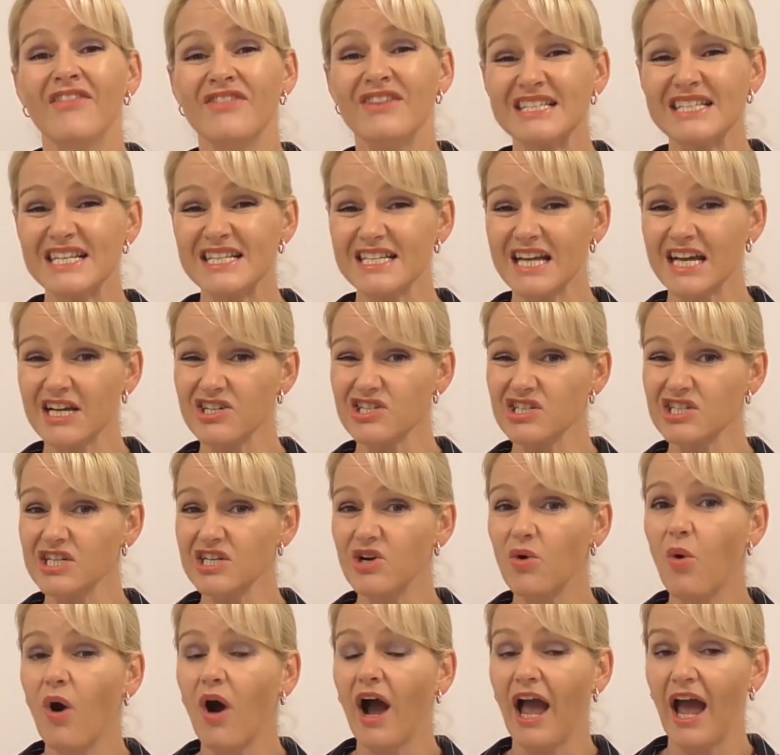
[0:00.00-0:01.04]
This is actually
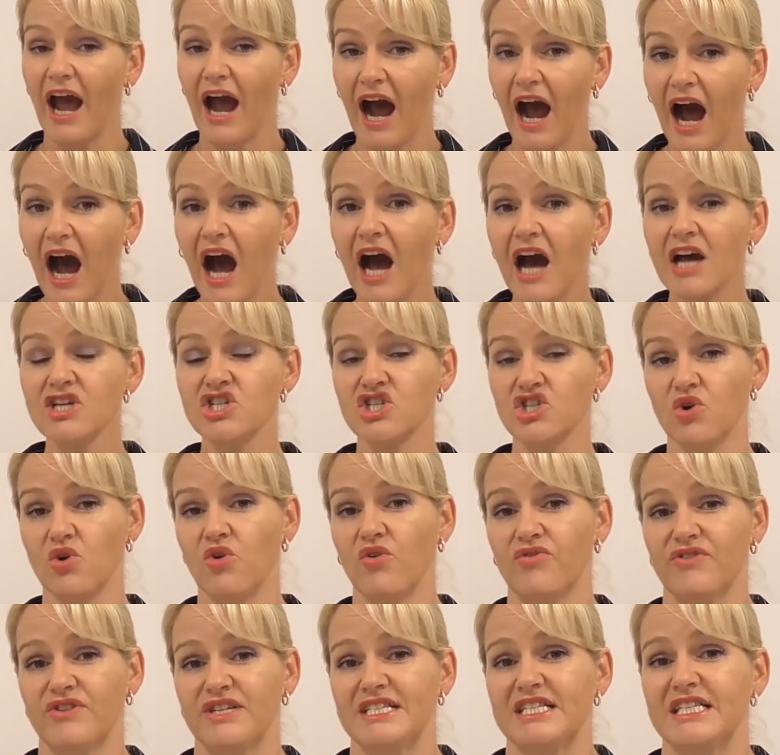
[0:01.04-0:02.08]
quite harsh
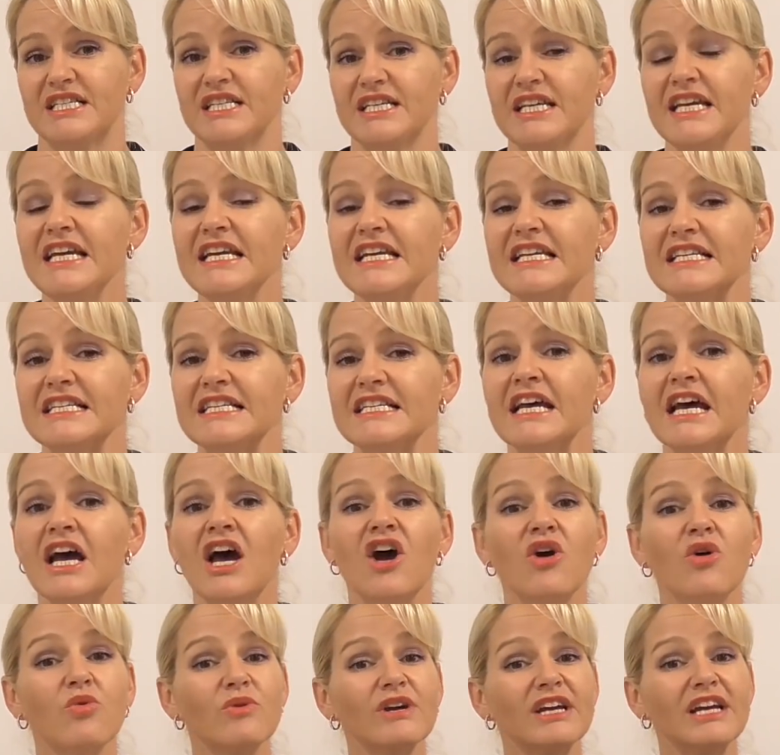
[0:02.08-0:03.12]
on the skin,
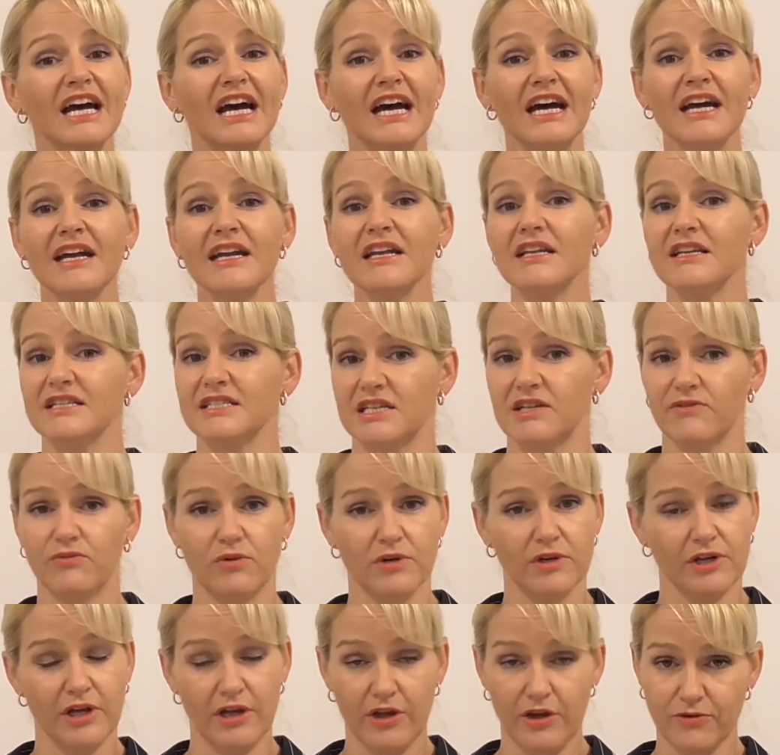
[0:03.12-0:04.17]
regardless of
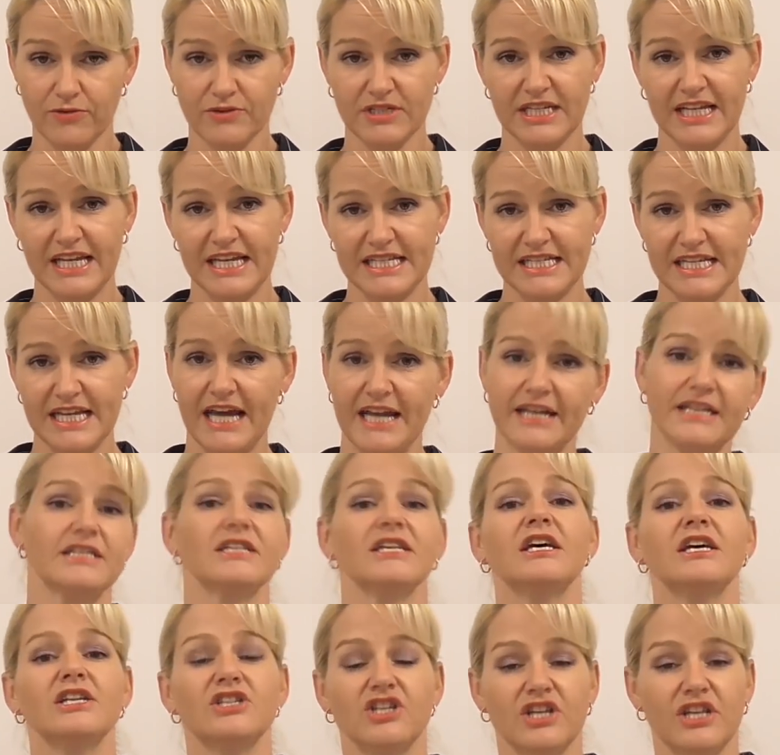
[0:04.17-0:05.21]
what else gets
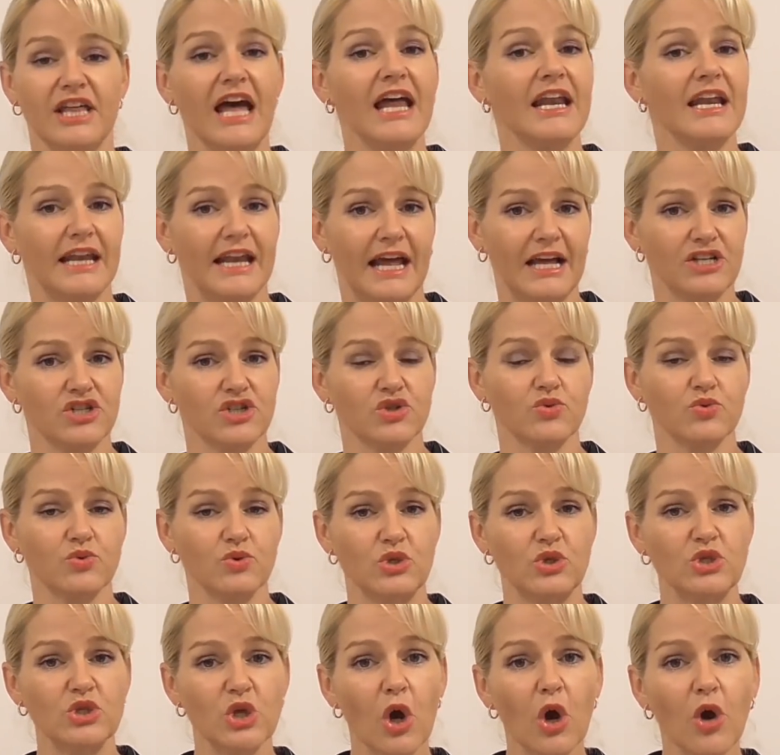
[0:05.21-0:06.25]
added to that natural
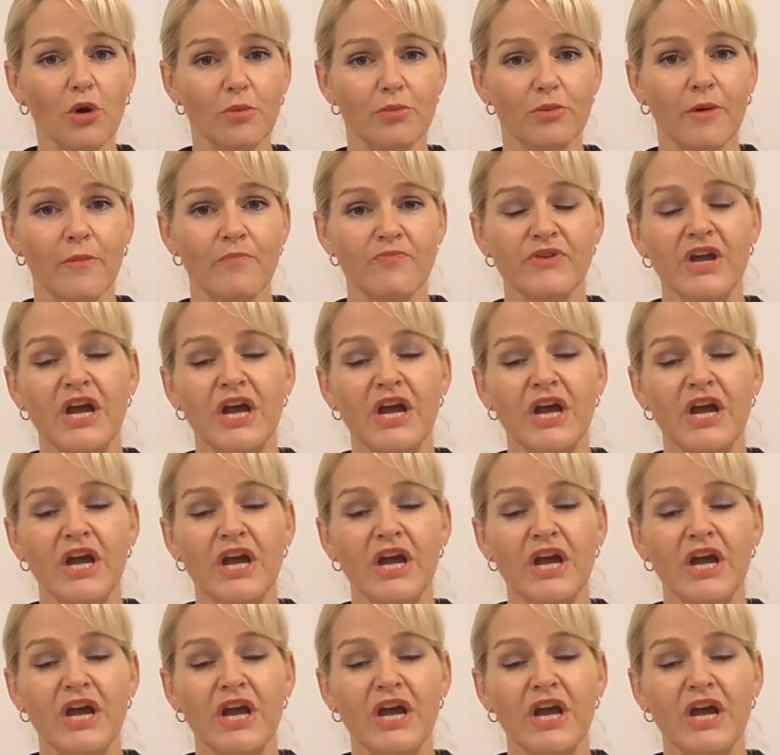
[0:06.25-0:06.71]
soap.